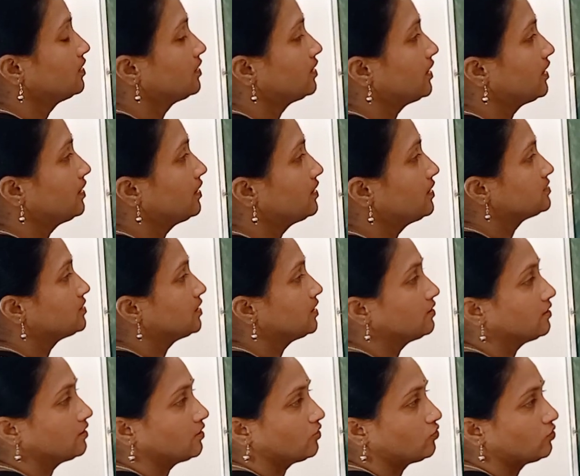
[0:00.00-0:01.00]
10
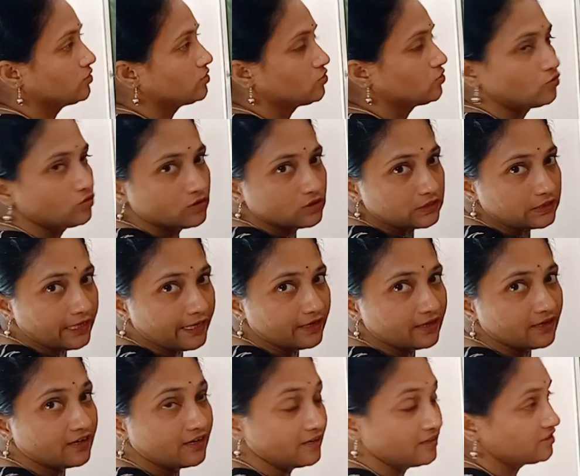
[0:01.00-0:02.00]
than equals to
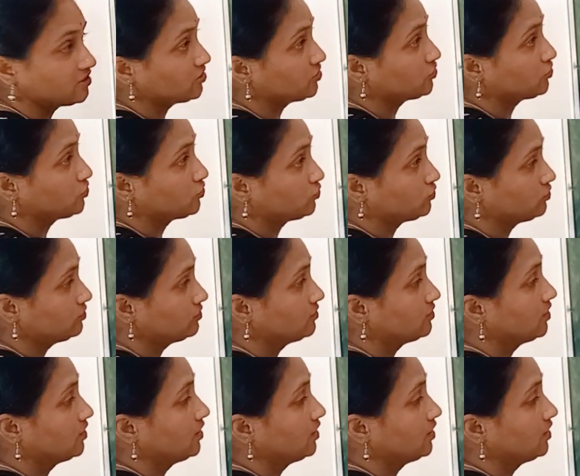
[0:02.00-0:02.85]
10 condition true.